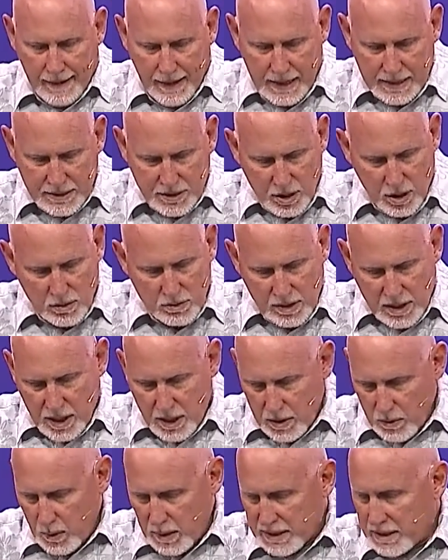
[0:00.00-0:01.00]
I don't
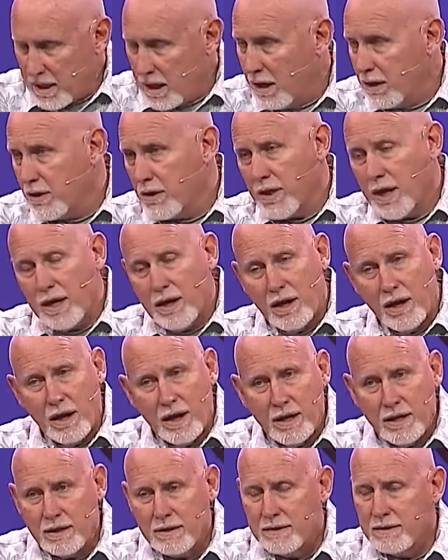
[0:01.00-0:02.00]
care what color they
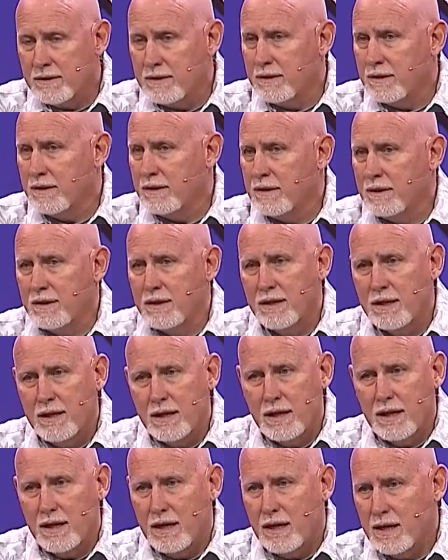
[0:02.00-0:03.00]
are,
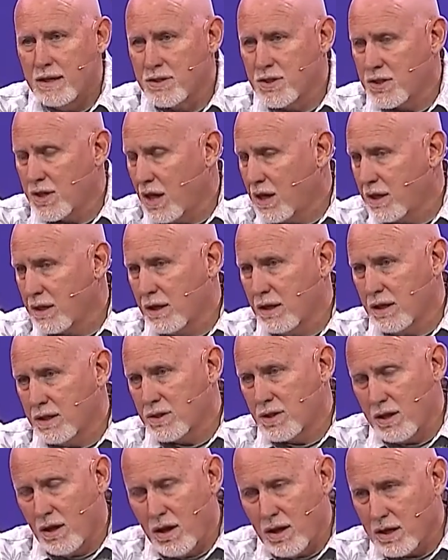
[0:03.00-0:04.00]
as long
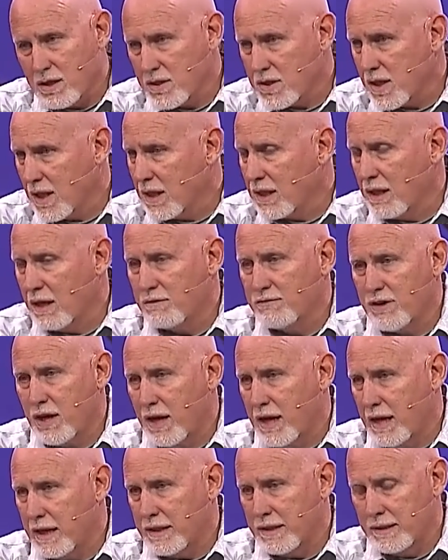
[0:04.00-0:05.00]
as they love
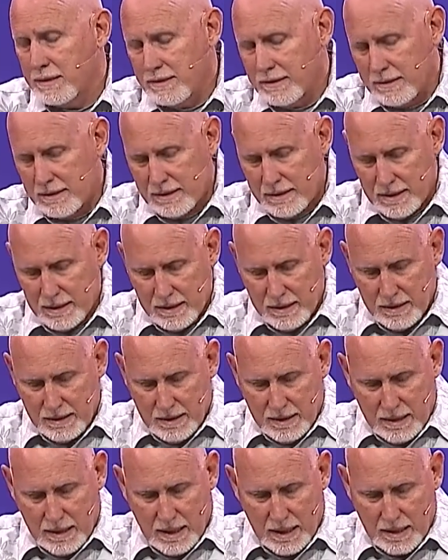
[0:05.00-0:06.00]
God.
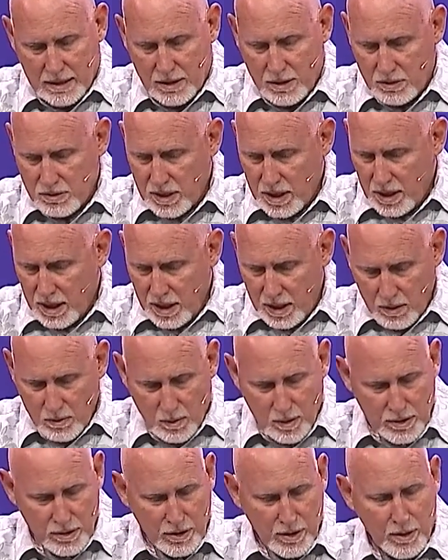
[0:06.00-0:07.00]
I don't care
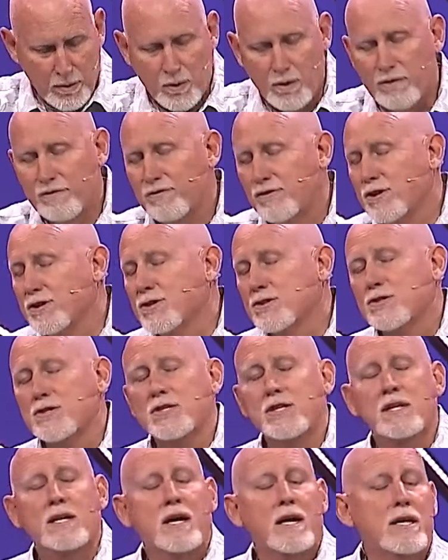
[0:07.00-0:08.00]
whether they root for
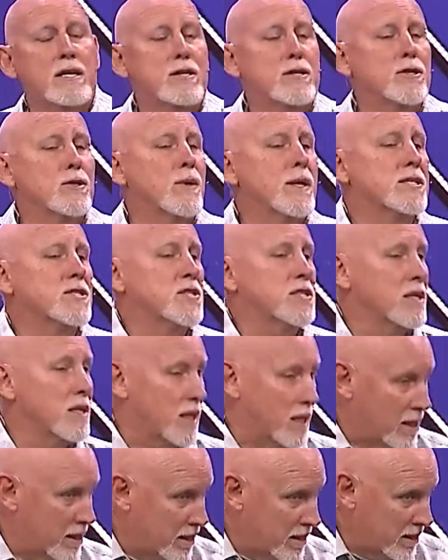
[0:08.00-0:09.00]
UCLA or
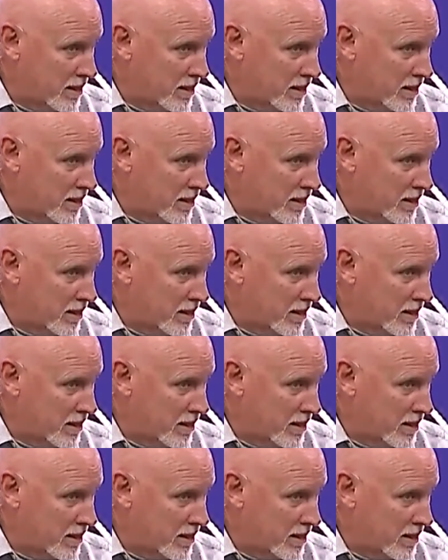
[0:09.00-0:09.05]
USC.